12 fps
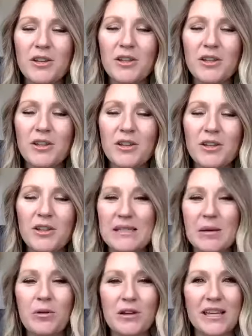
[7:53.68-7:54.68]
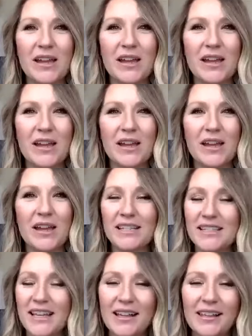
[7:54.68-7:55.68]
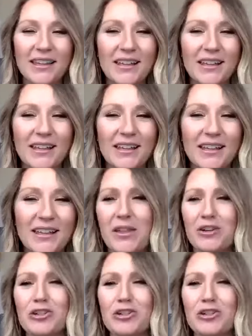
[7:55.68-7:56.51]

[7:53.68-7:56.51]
you said keep it simple, because I feel like exactly like you said,